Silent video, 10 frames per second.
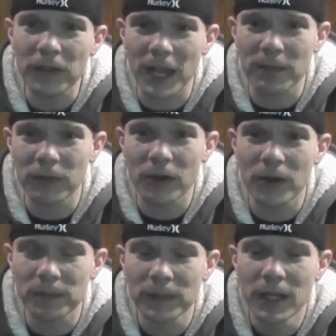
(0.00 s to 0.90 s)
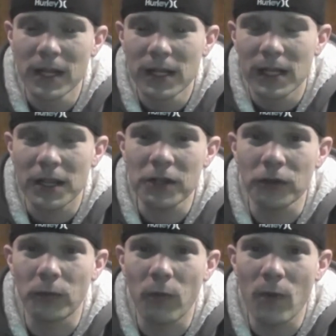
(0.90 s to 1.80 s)
as games go, I think
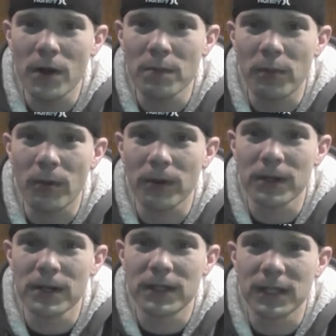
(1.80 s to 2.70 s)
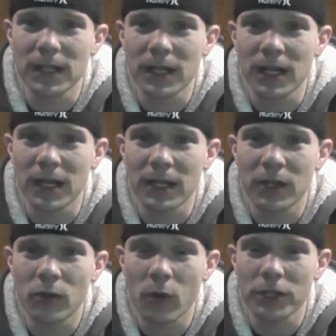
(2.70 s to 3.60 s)
there's one important
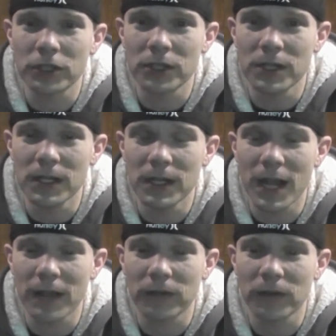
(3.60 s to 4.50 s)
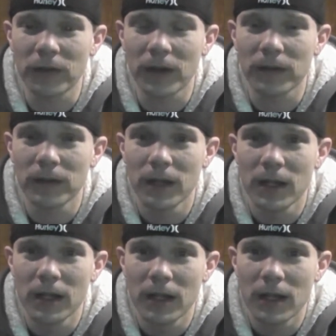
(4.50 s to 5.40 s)
question you need to ask yourself.
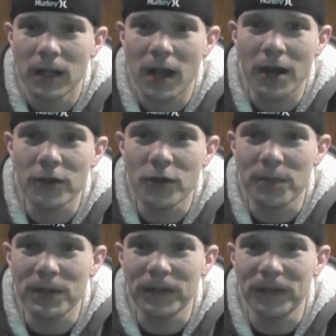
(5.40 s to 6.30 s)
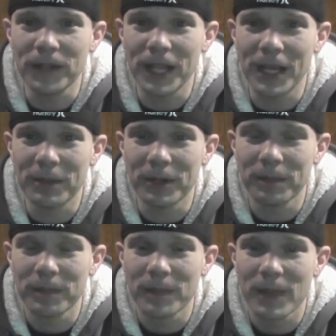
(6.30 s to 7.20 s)
Are you a PC gamer?
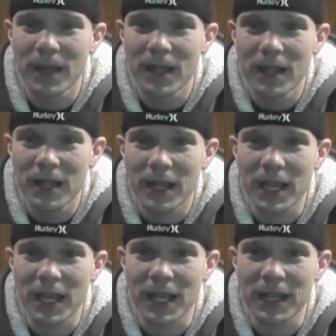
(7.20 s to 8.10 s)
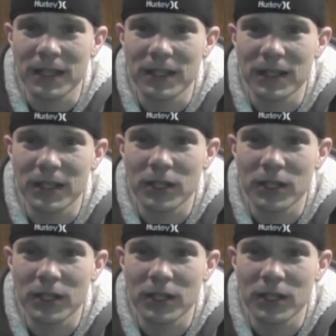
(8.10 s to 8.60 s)
And,